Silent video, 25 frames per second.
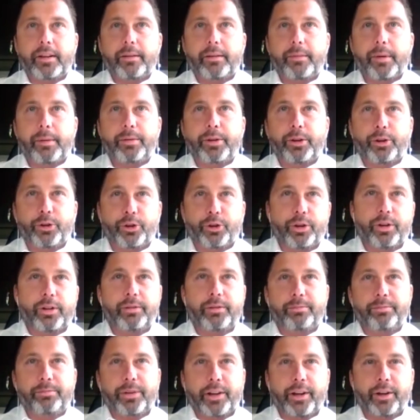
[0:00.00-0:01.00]
maybe a
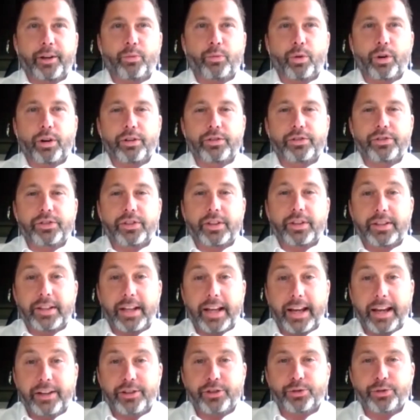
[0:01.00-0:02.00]
good play on words,
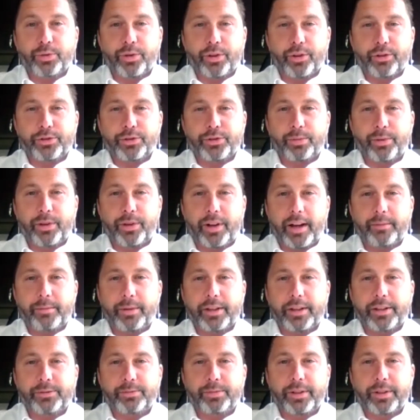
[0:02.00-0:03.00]
contagious with our supply base,